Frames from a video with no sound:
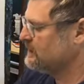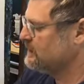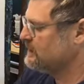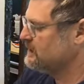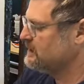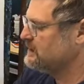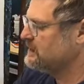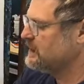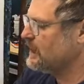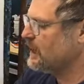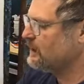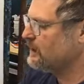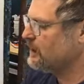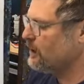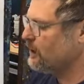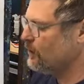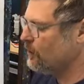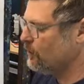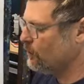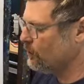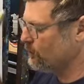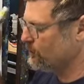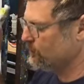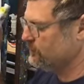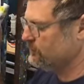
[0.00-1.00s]

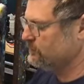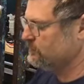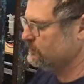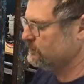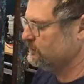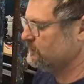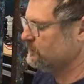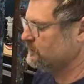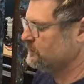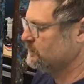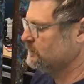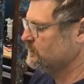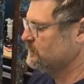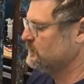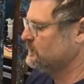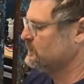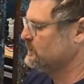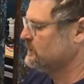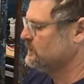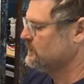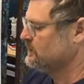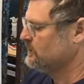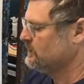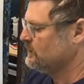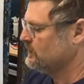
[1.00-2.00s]
yellow
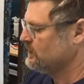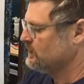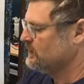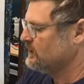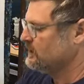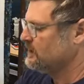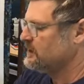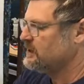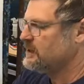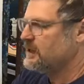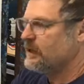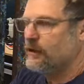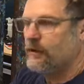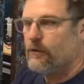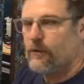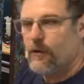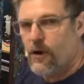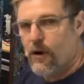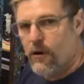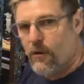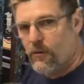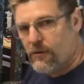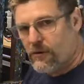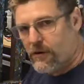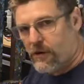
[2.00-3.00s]

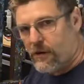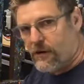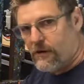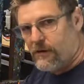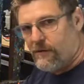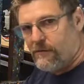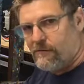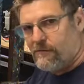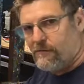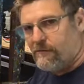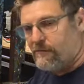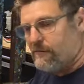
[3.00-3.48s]
ochre,